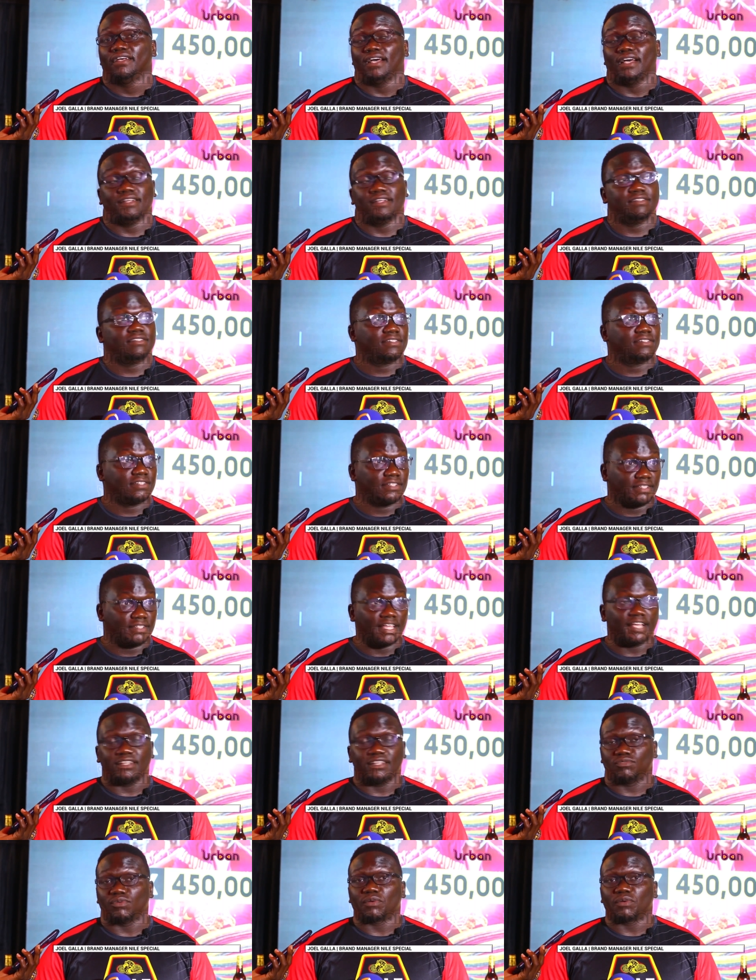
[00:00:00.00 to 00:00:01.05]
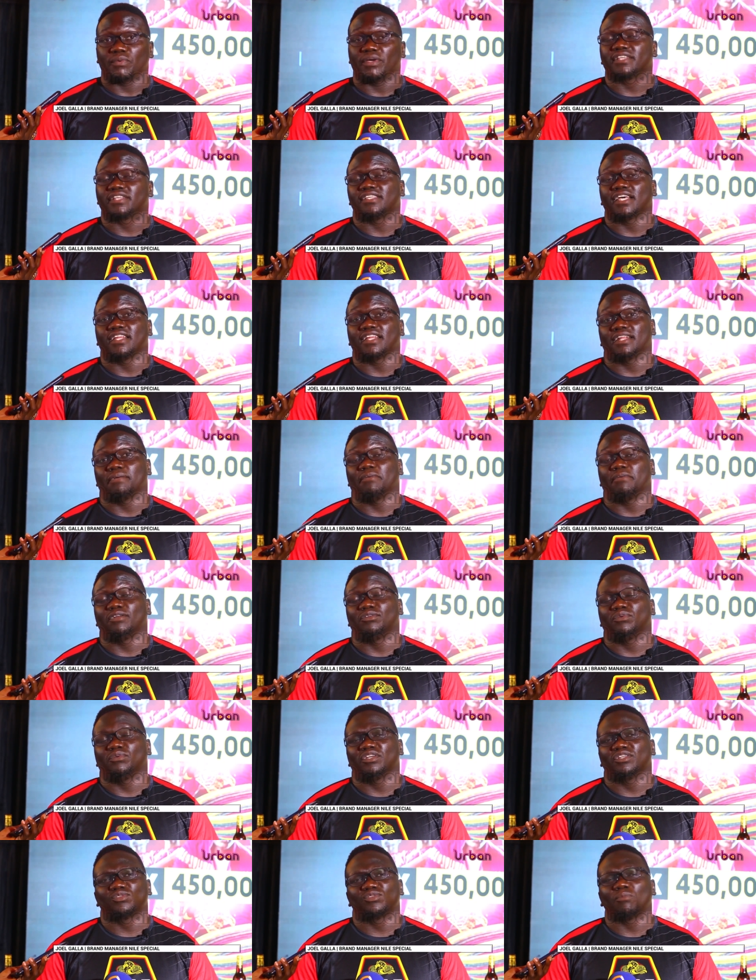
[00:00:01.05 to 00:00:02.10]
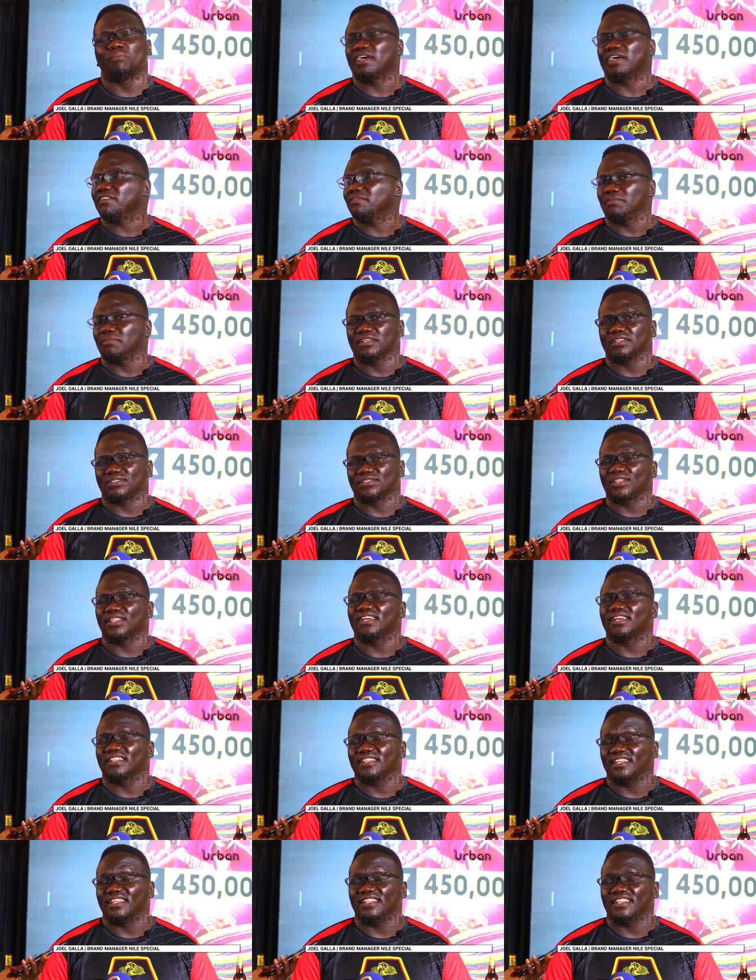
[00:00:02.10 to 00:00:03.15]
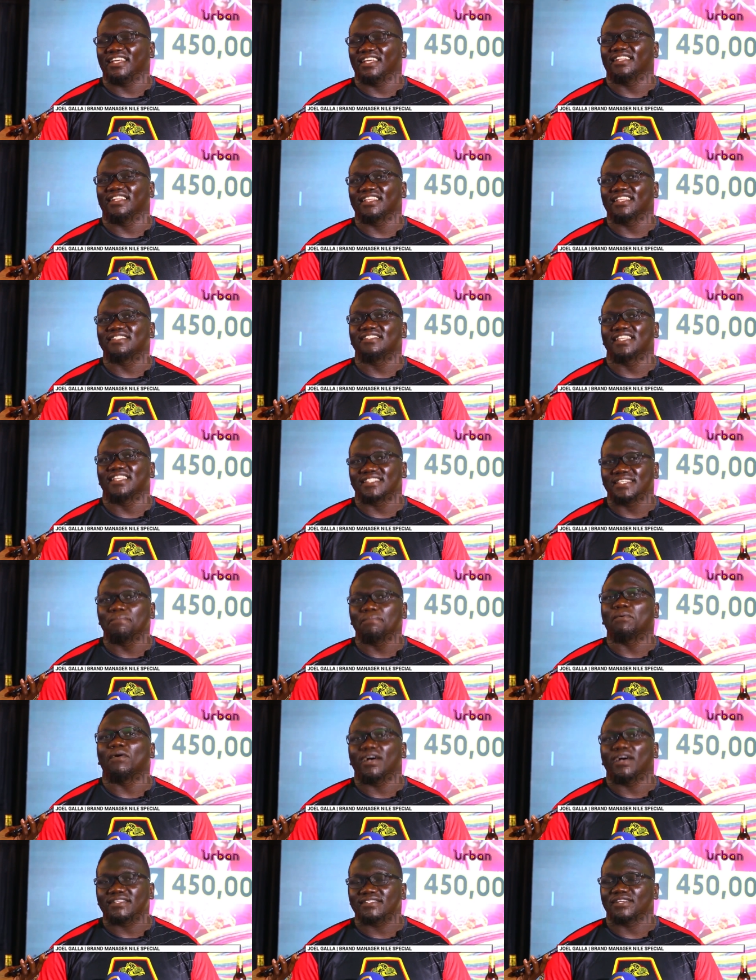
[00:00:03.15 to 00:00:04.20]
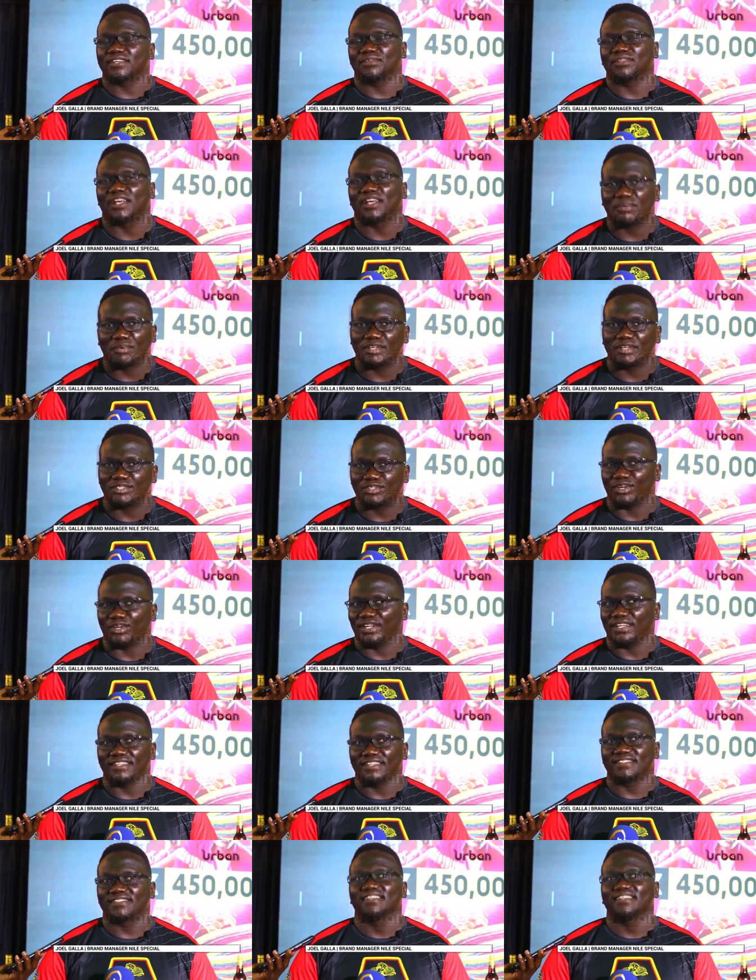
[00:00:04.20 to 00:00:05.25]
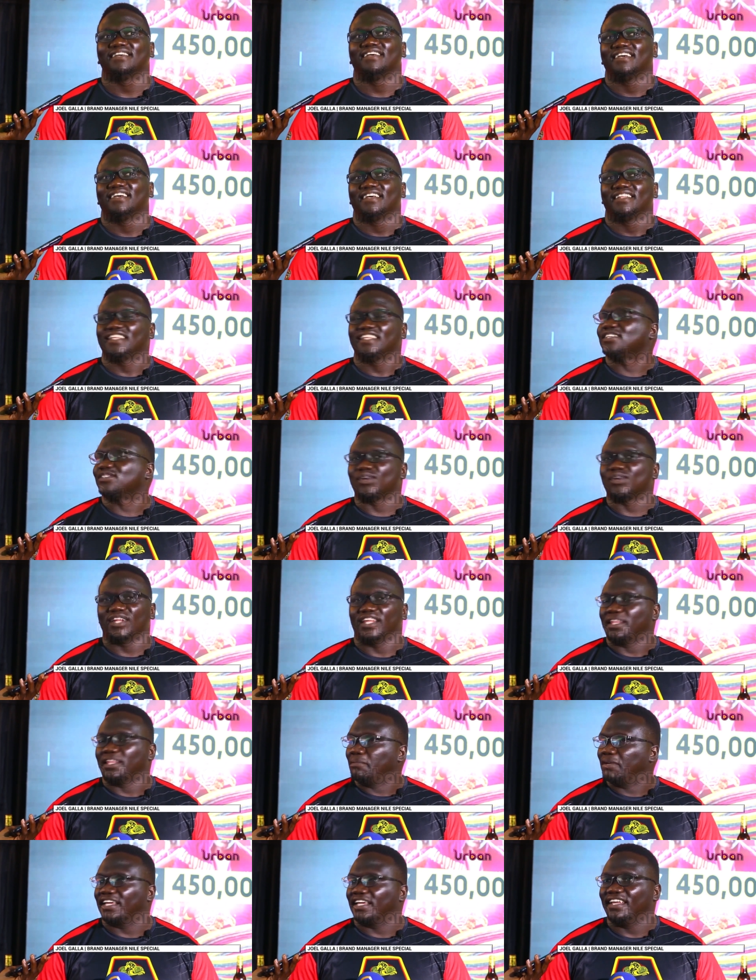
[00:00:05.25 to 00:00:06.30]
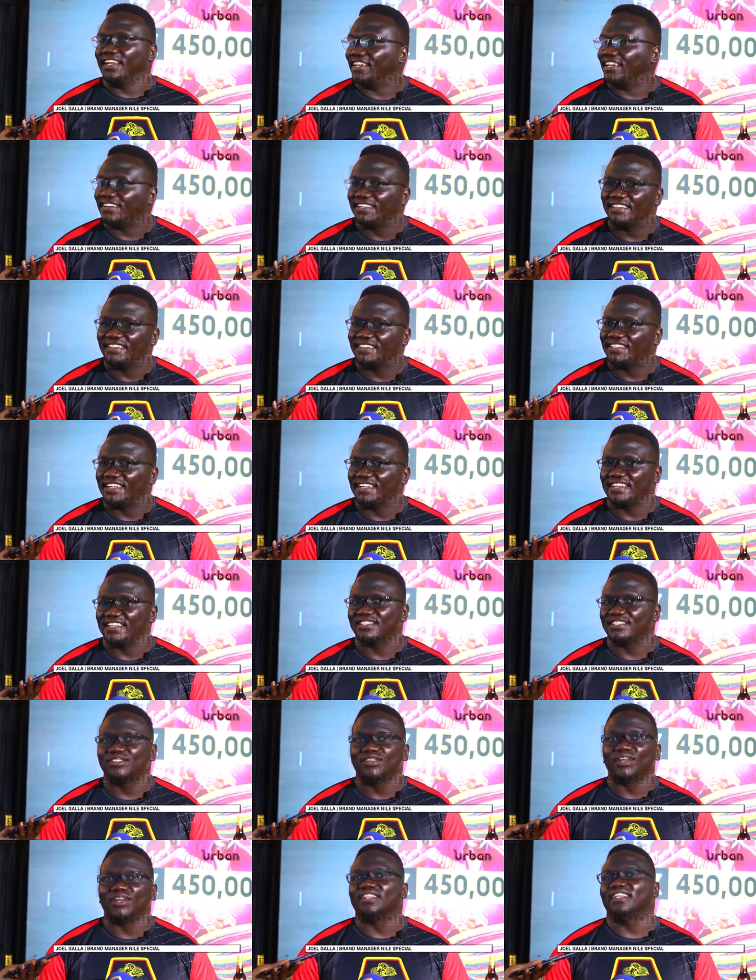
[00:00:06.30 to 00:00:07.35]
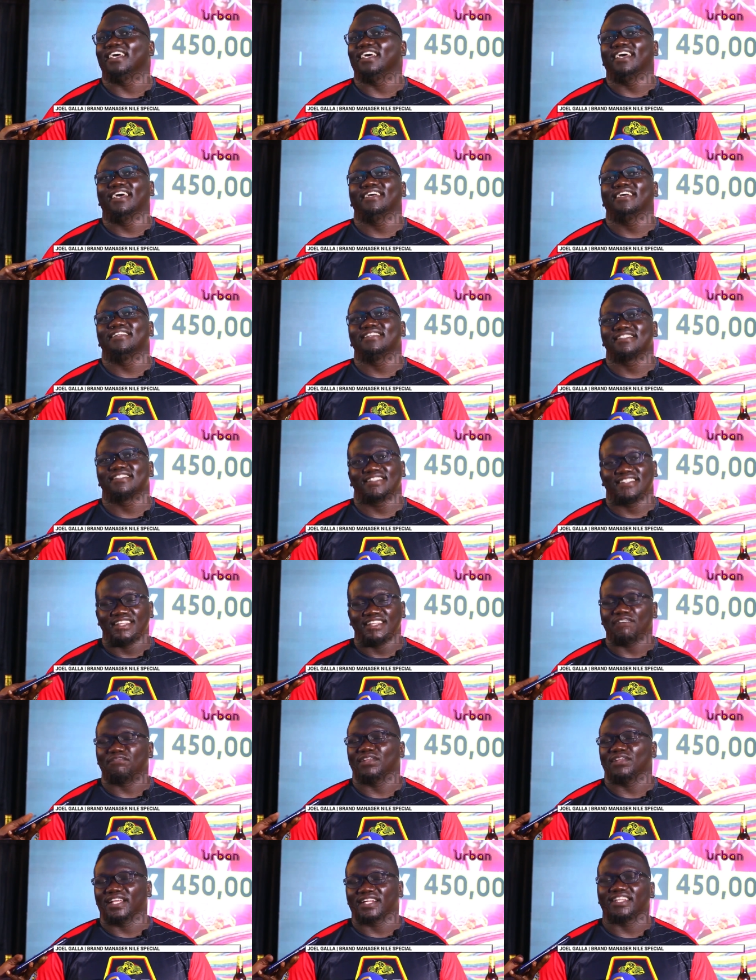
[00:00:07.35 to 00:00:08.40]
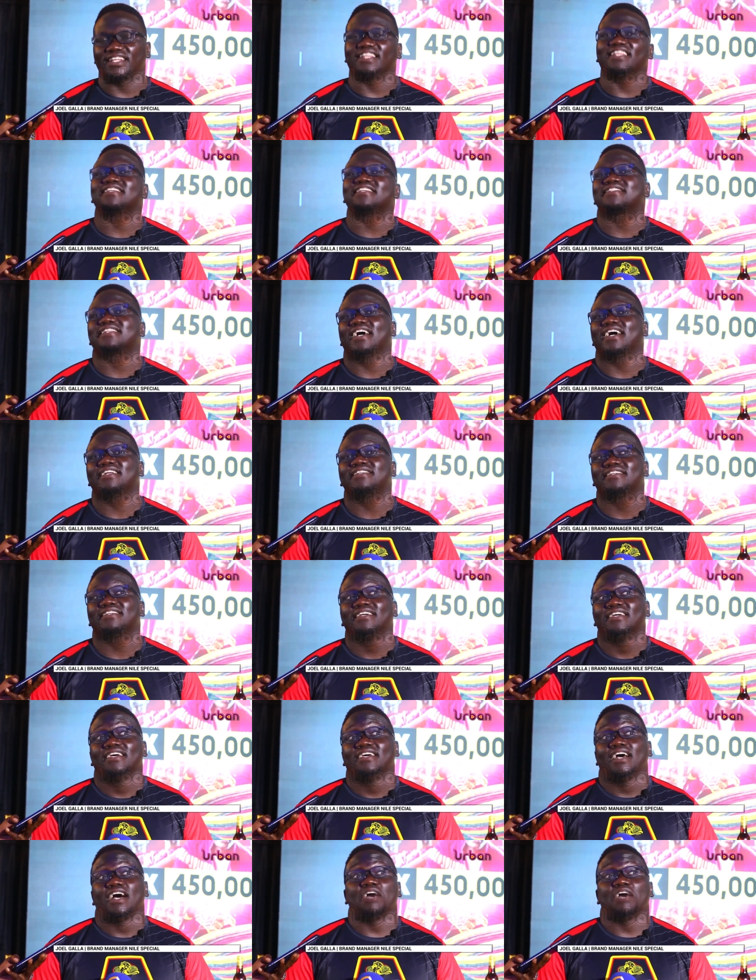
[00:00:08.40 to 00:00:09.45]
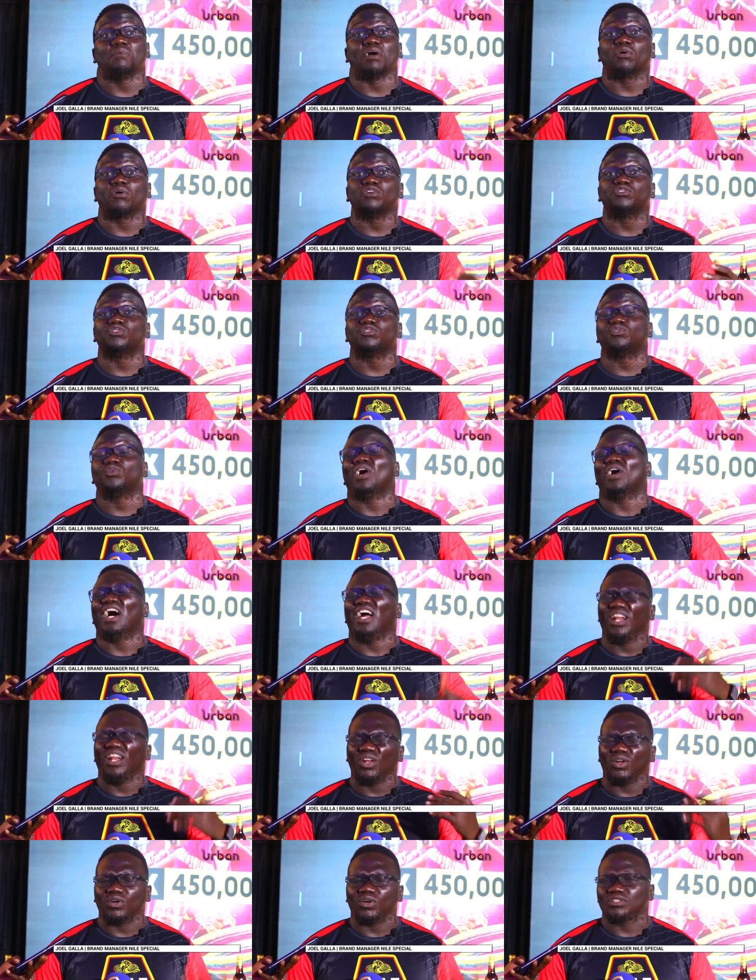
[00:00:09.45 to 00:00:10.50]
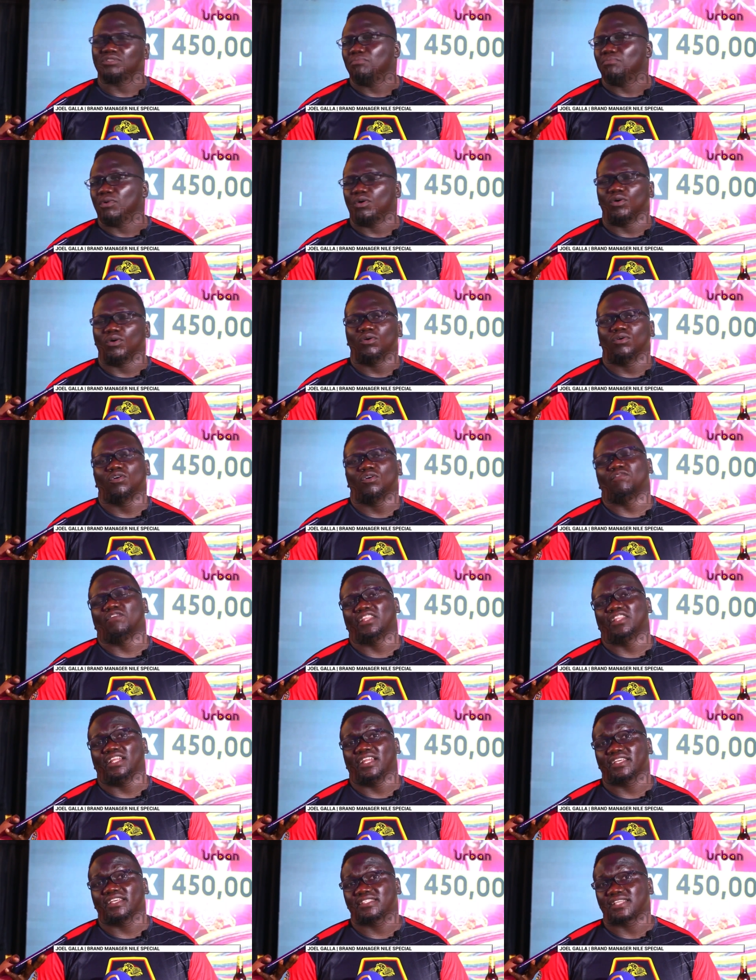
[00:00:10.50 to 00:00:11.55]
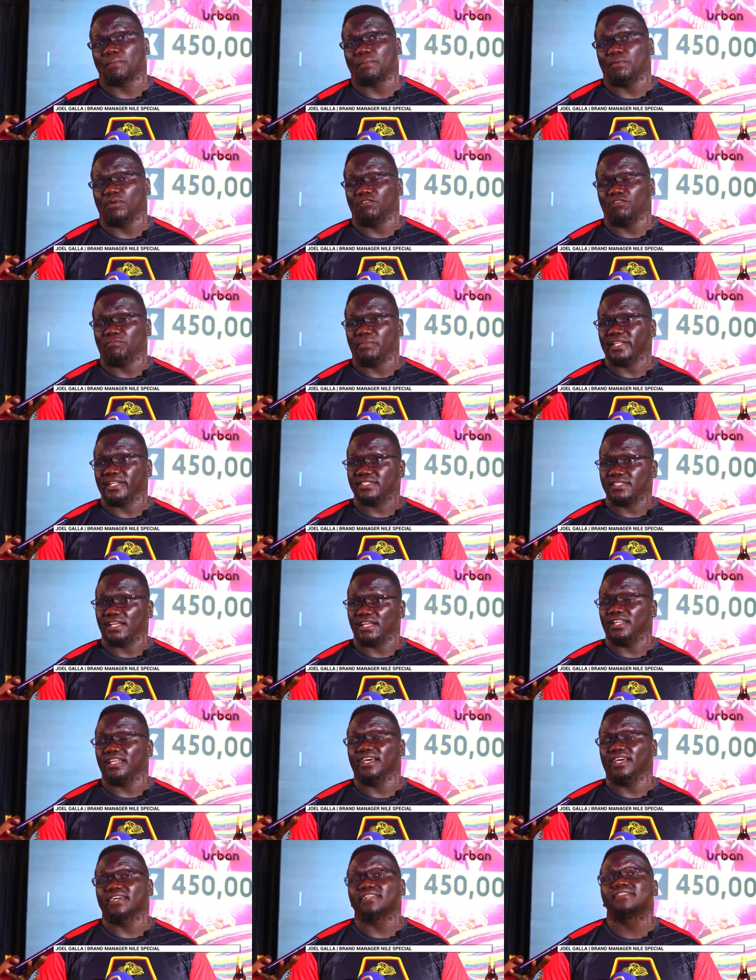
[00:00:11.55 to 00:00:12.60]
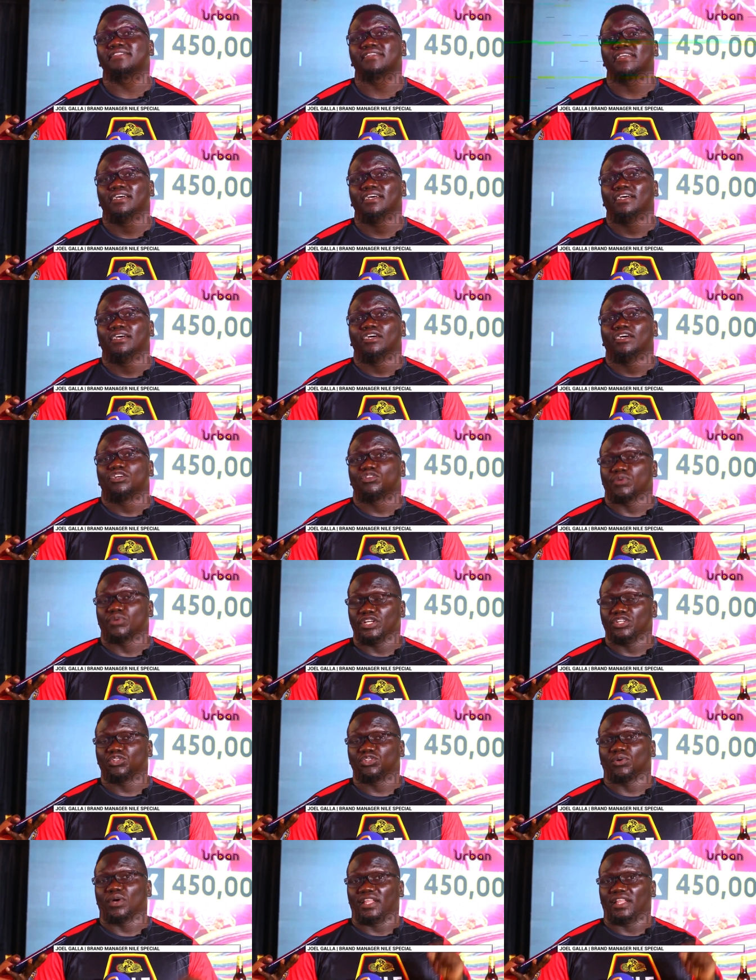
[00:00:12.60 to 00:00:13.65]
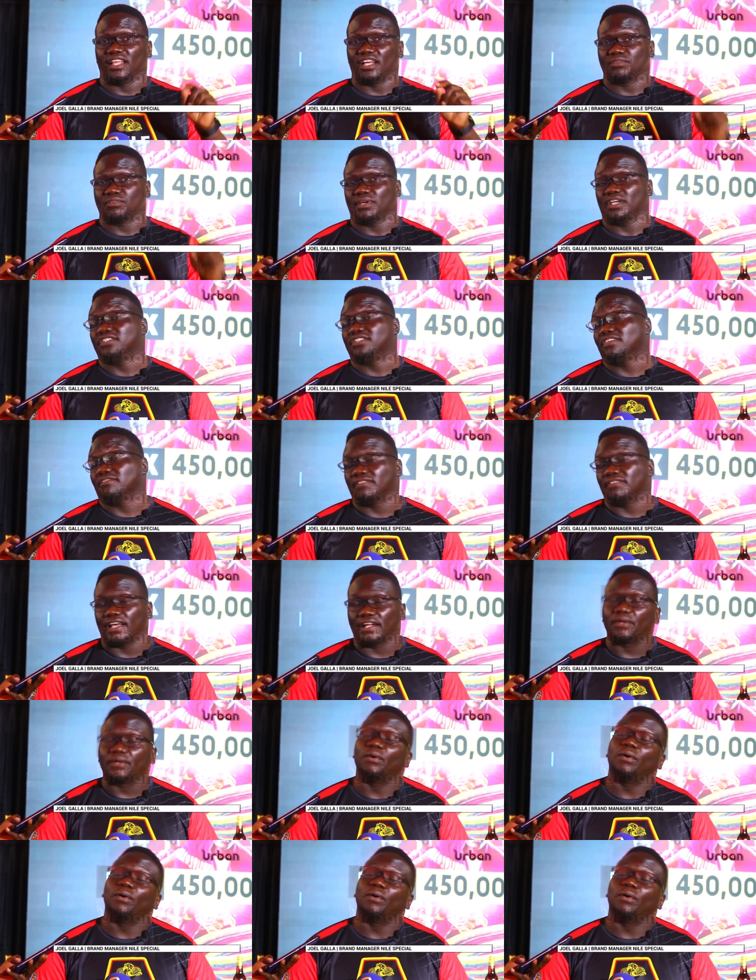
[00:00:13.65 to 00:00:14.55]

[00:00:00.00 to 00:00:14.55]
And that is what we're excited about doing. So, by, so the, the, the simple answer to that question is this is only the beginning. It is not the end, it's definitely the start. And we're going to do a lot more over the next couple of months and years to ensure that we achieve that